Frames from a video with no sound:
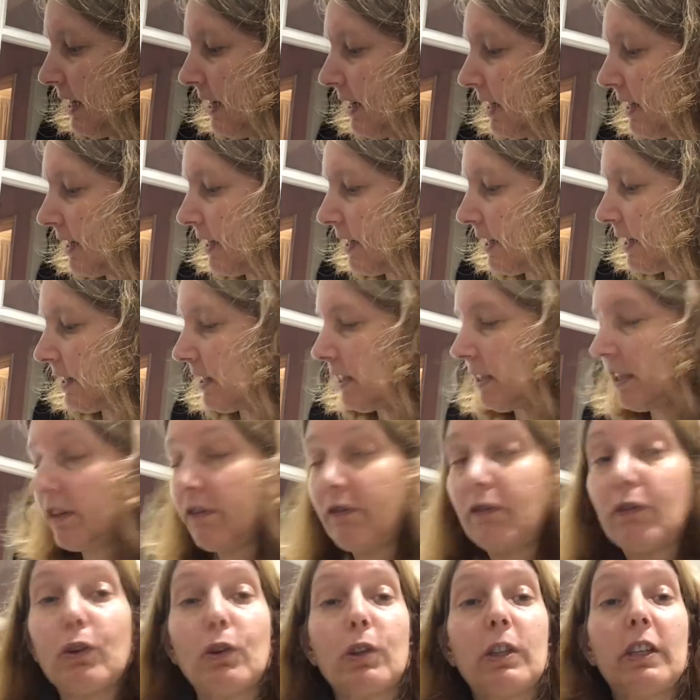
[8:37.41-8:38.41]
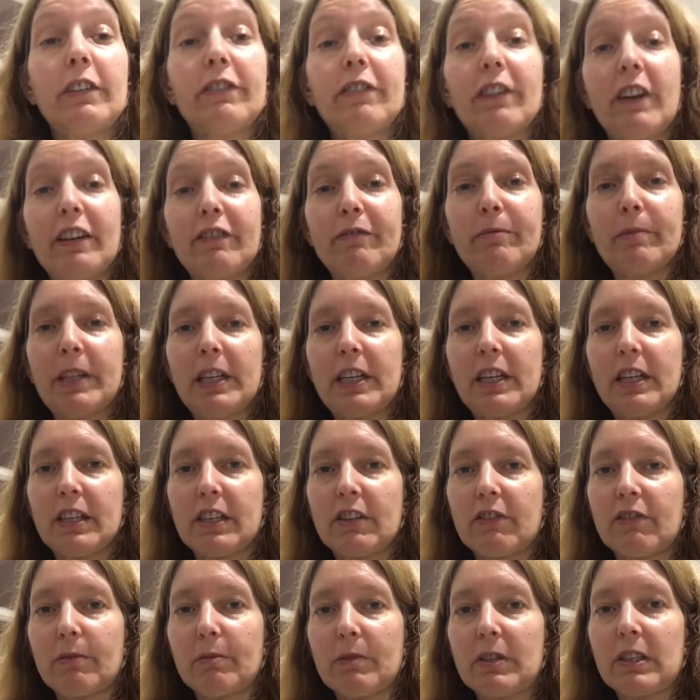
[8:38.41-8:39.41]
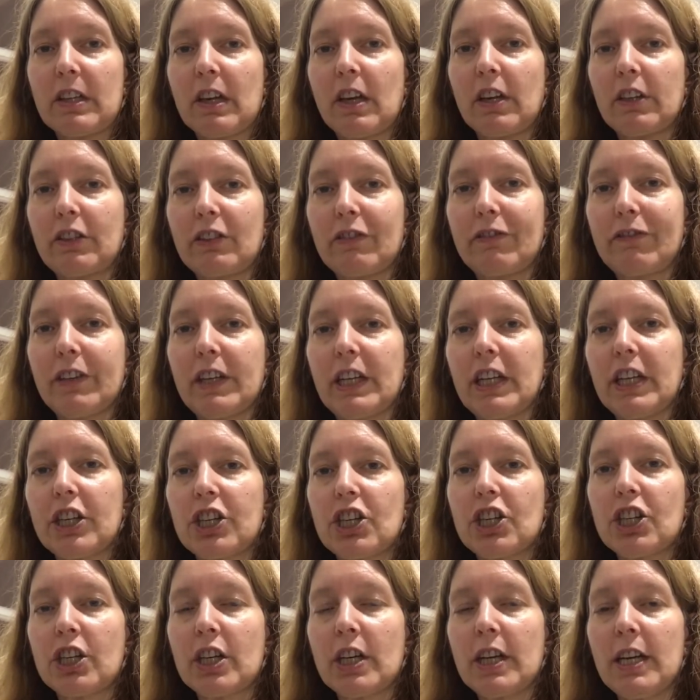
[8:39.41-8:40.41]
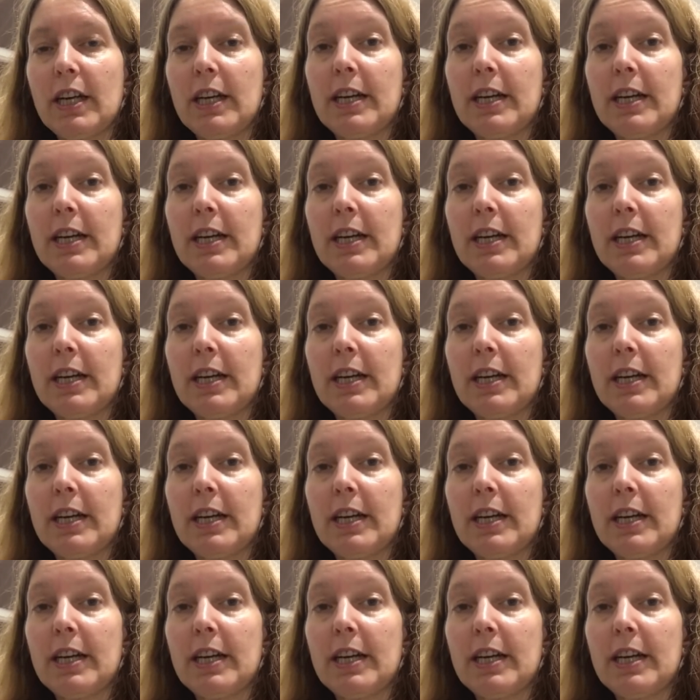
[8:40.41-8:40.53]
30, 45 minutes from start to finish.